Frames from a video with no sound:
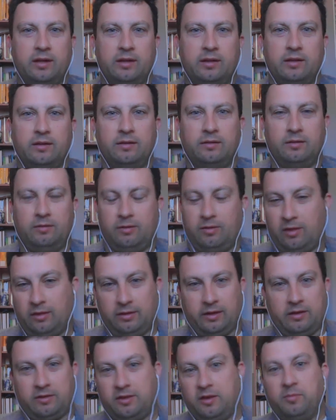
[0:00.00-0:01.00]
and so,
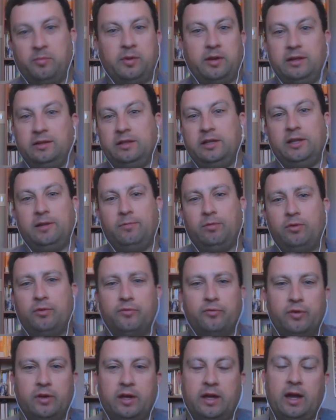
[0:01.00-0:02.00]
like somebody leaves, you
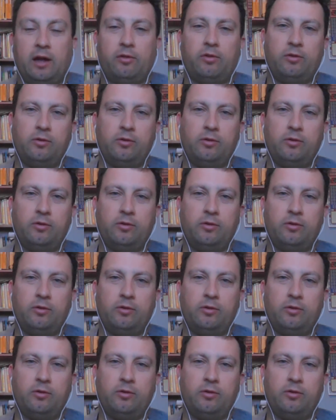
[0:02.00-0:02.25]
freak out.